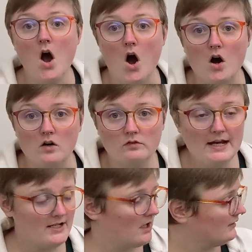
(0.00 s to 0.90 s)
All
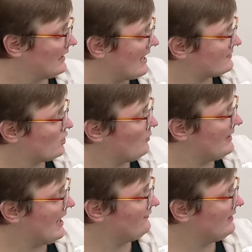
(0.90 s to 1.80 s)
right, our last home we
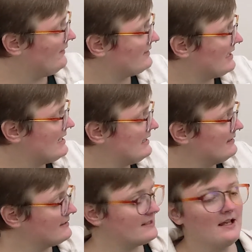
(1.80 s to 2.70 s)
have left
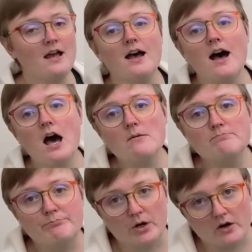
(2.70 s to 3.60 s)
is
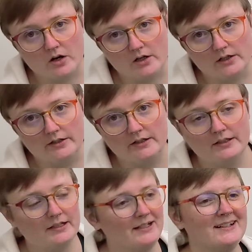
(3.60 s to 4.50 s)
a barn.
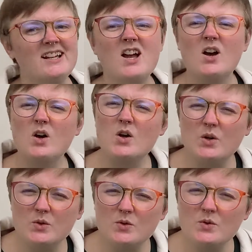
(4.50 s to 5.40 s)

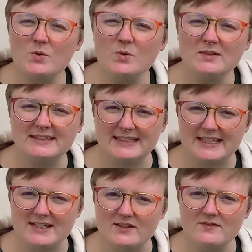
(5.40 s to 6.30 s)
Who
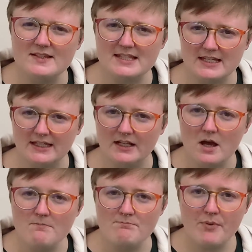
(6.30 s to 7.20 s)
lives in
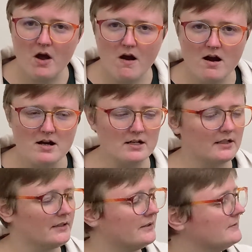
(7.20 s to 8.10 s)
a
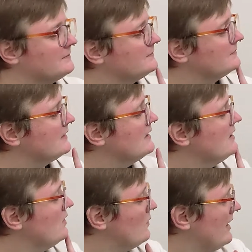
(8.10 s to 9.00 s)
barn?
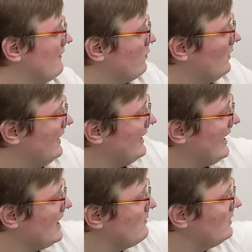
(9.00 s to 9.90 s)
We have one
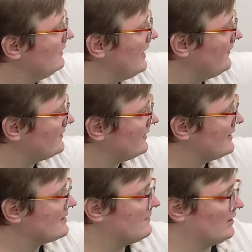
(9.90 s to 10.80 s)
animal left.
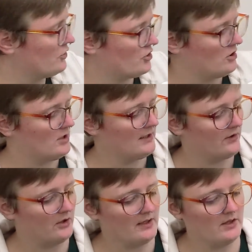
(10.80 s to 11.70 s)
Let's make sure
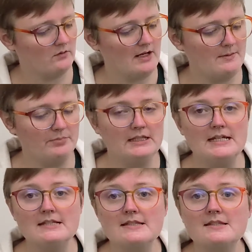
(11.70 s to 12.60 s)
they're in the right
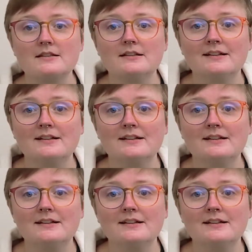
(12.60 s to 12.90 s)
place.